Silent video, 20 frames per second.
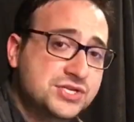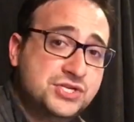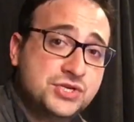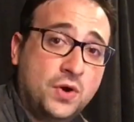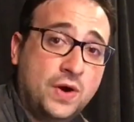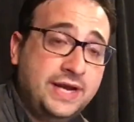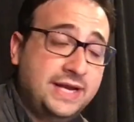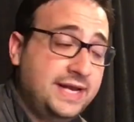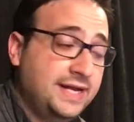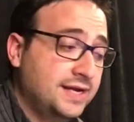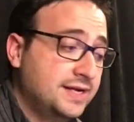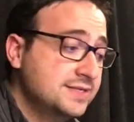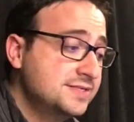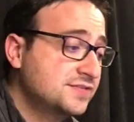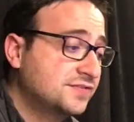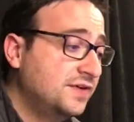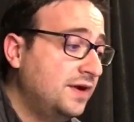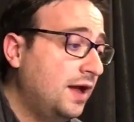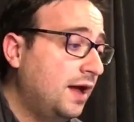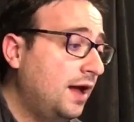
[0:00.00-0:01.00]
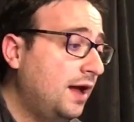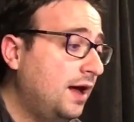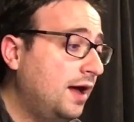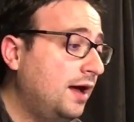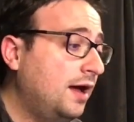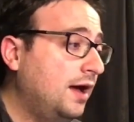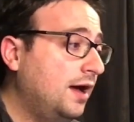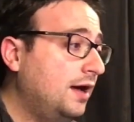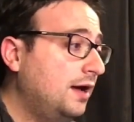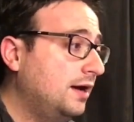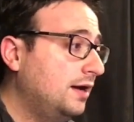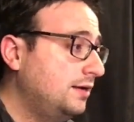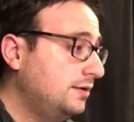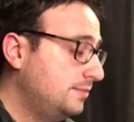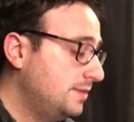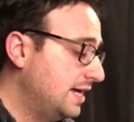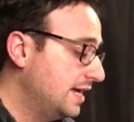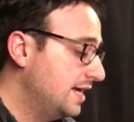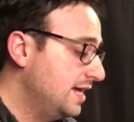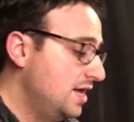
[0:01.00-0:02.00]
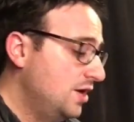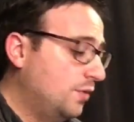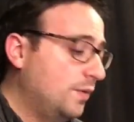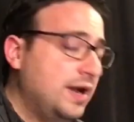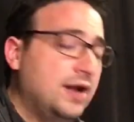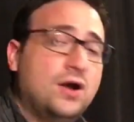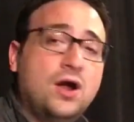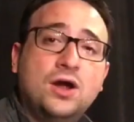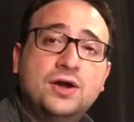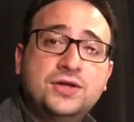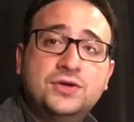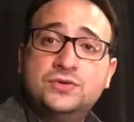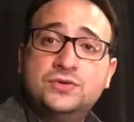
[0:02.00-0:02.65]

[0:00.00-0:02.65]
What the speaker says: joining us from? Where are